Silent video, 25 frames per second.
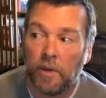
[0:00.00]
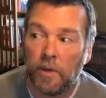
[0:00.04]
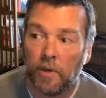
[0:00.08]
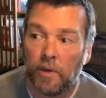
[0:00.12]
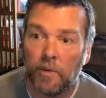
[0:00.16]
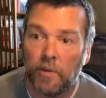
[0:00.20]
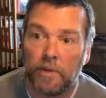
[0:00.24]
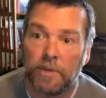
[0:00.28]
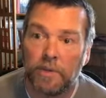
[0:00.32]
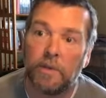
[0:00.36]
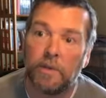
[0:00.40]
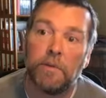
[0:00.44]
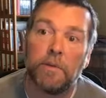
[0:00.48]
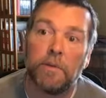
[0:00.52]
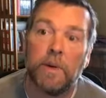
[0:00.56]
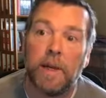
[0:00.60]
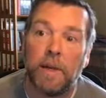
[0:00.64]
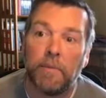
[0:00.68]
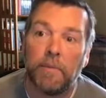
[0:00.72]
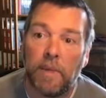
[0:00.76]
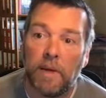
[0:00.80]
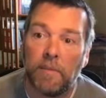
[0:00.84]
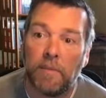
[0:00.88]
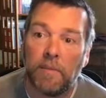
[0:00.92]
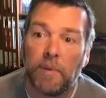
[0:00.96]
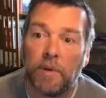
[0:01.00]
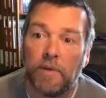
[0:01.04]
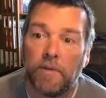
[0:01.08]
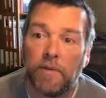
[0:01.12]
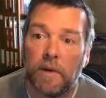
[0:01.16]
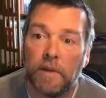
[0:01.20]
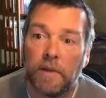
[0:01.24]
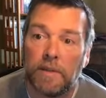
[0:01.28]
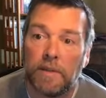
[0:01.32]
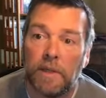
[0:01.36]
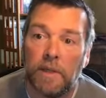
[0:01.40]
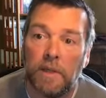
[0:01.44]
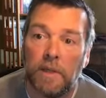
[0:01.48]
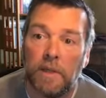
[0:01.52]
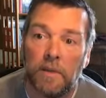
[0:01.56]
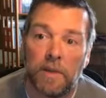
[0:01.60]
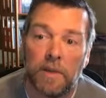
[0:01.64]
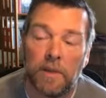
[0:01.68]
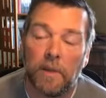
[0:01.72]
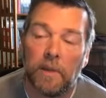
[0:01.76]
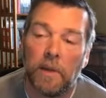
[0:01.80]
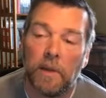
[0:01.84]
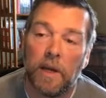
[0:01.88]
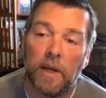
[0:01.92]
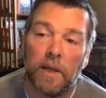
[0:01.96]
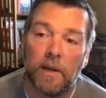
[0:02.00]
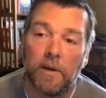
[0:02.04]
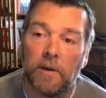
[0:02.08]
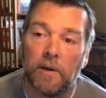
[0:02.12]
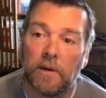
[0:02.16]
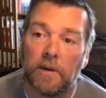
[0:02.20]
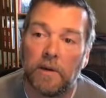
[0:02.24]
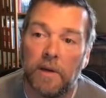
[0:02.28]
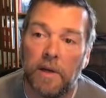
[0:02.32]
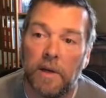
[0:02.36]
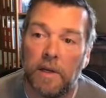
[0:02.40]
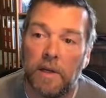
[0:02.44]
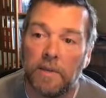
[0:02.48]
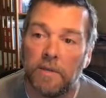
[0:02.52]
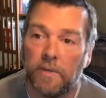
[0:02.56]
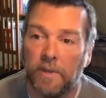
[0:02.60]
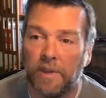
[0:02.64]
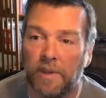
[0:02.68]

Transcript: who was a great member of our team and delighting our clients.